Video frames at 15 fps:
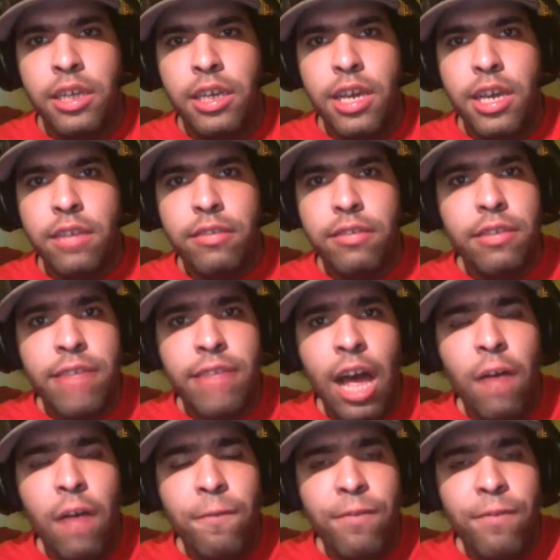Is this how
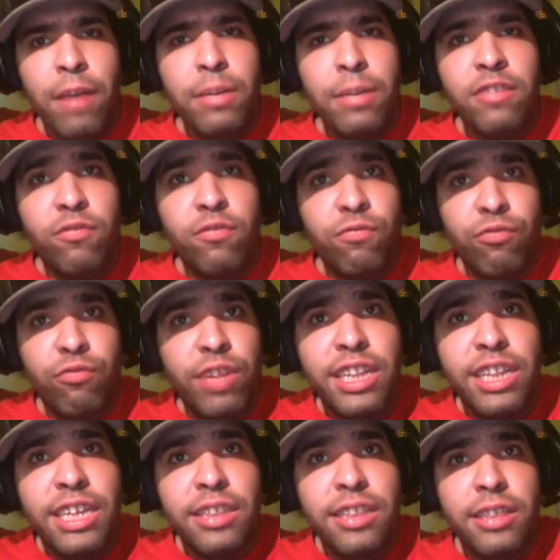feminists
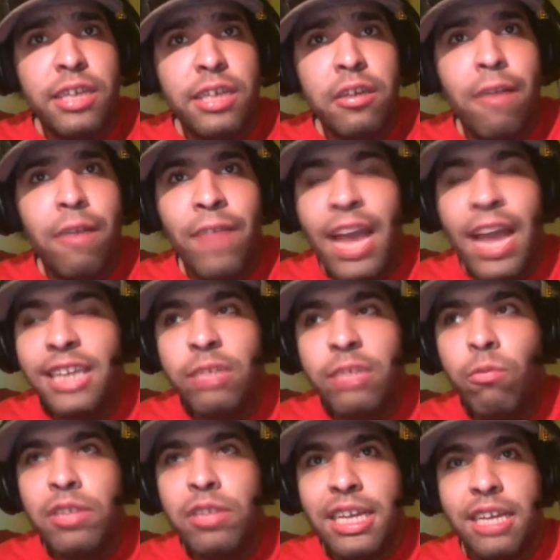really think of
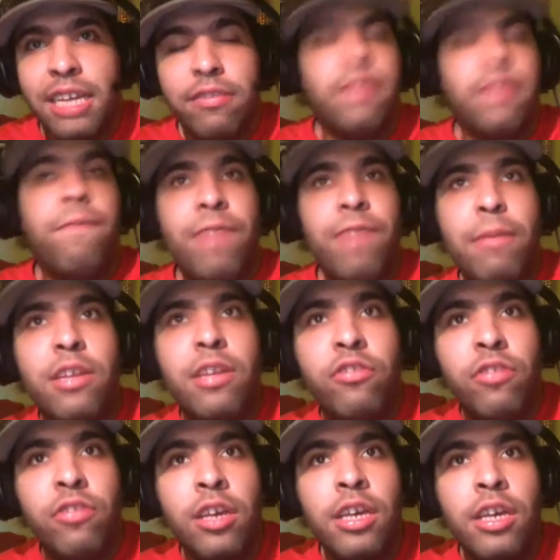anyone that isn't a feminist?